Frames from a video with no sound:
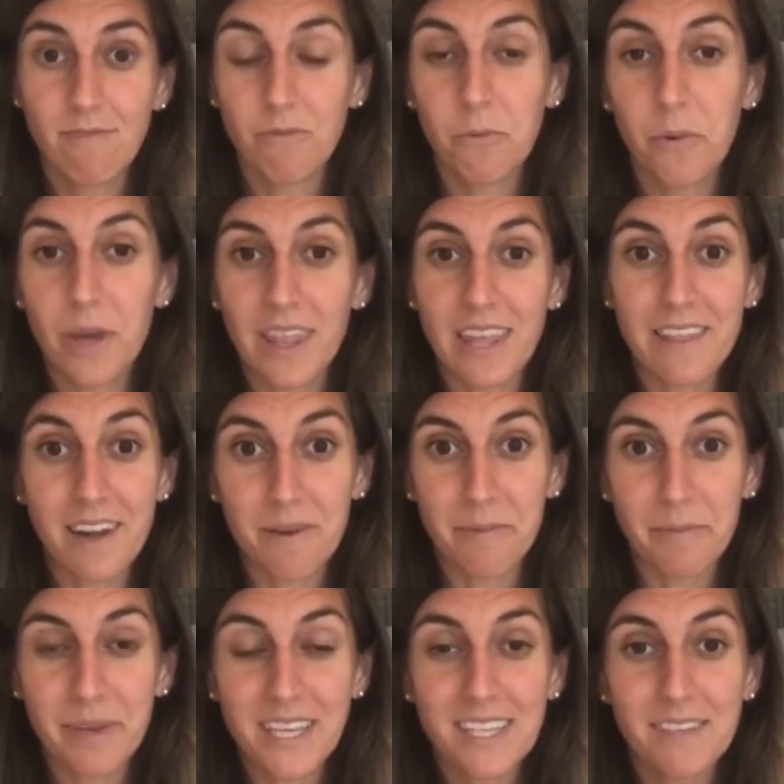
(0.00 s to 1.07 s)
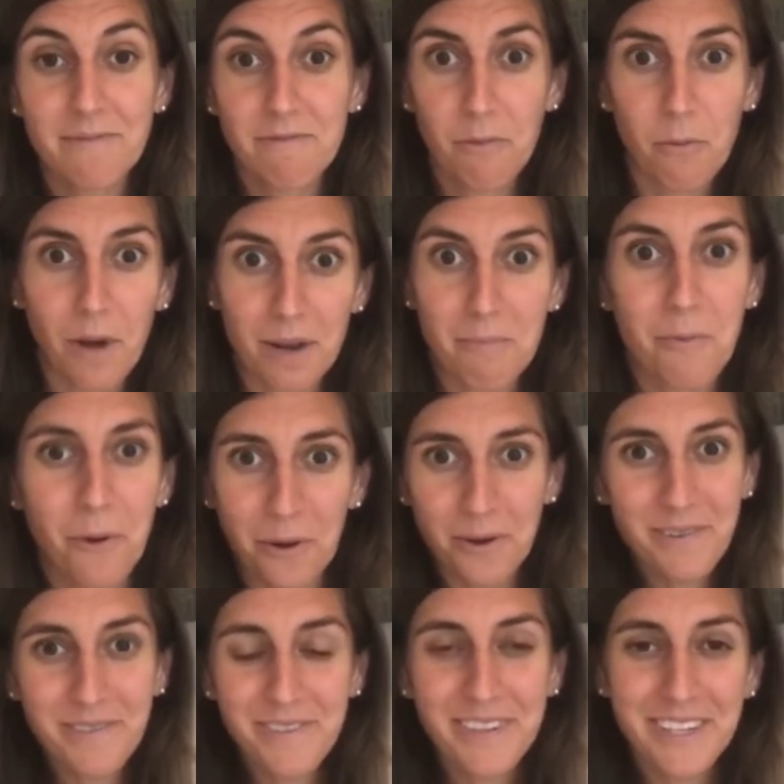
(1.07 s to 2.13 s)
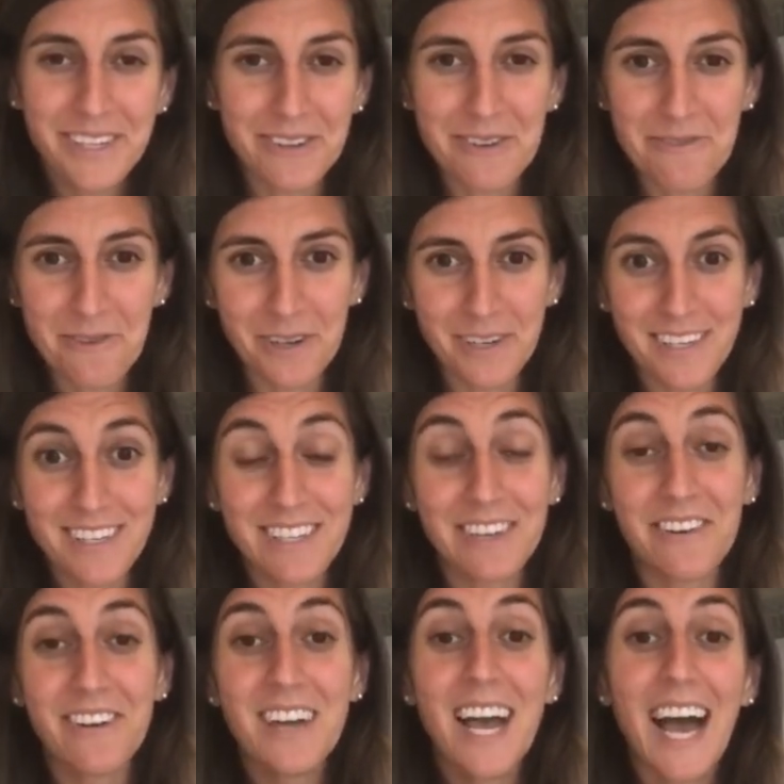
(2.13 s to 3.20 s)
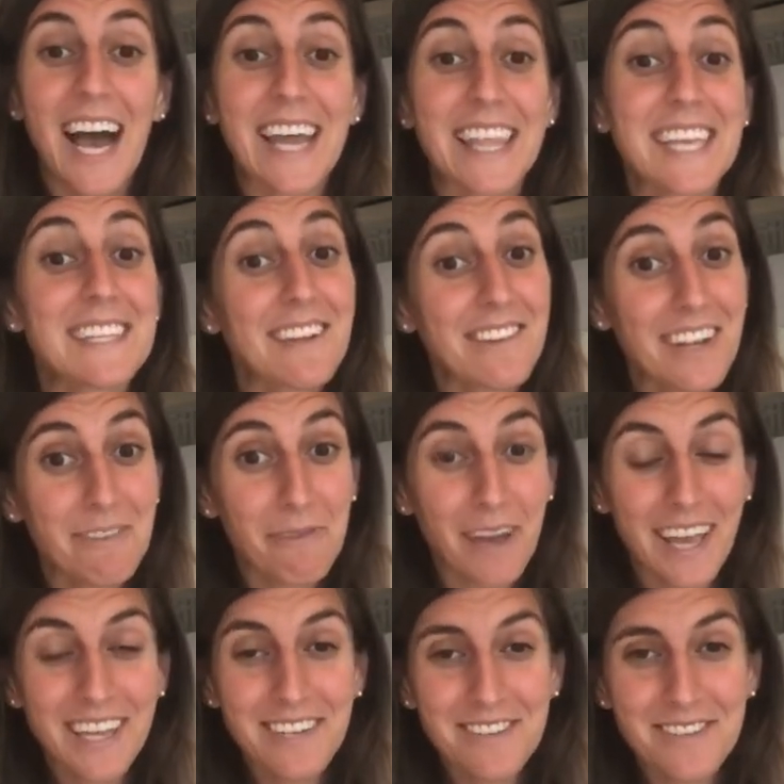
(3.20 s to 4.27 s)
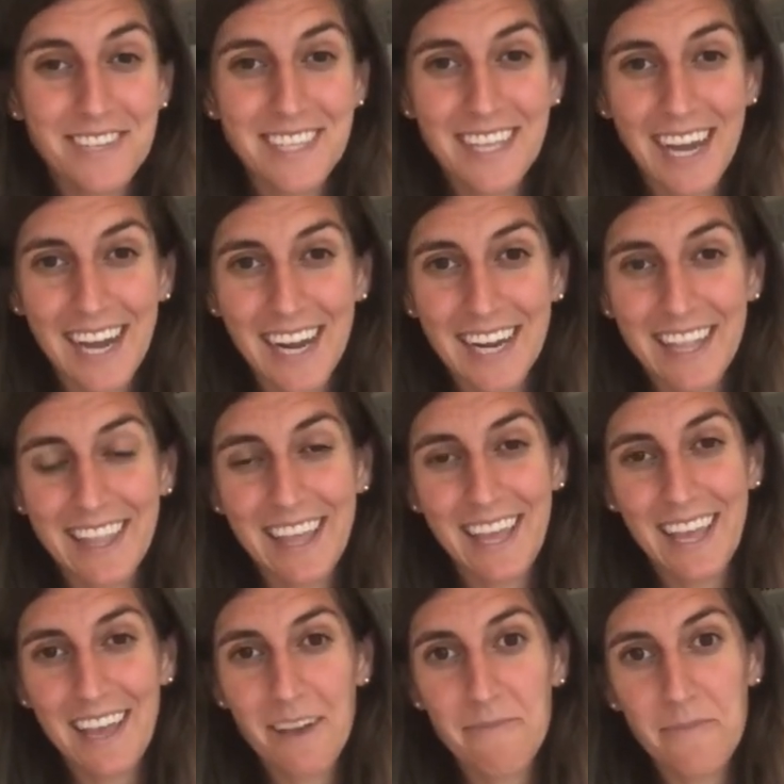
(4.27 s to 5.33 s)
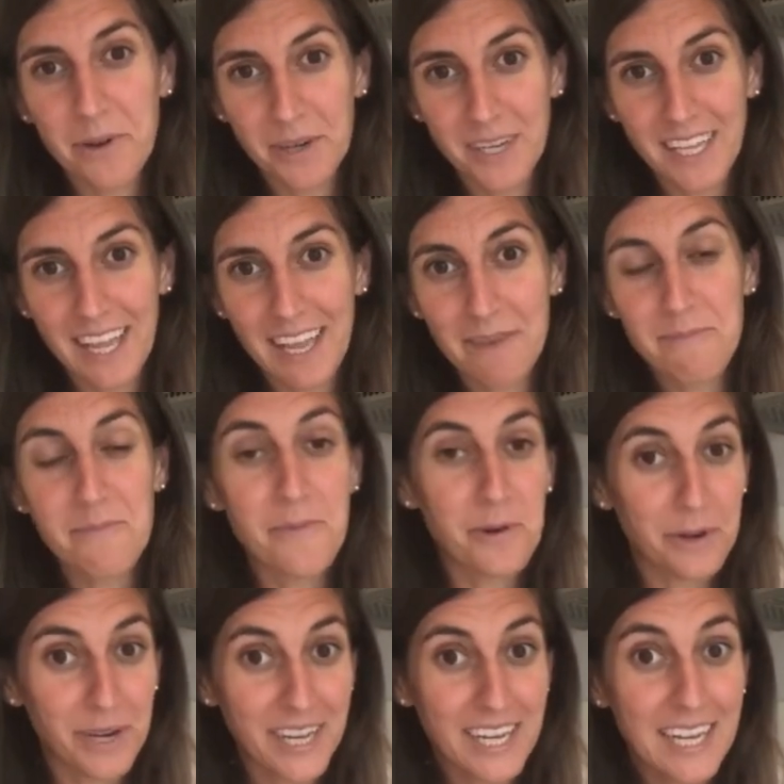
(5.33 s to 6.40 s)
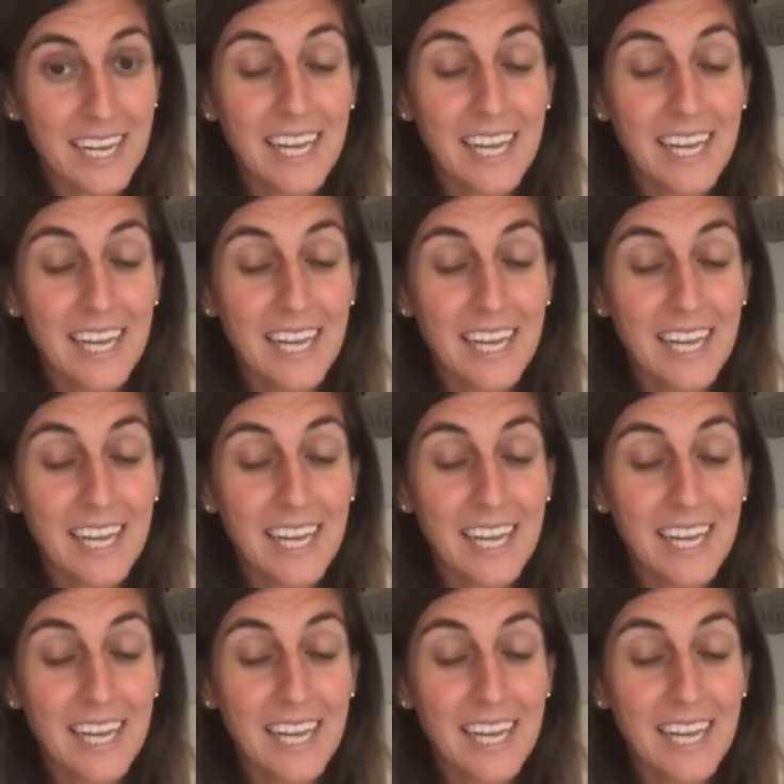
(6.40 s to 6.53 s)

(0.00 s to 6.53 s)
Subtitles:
with a Thermomix. What more do you want? So I think it's a great way to start the Monday morning.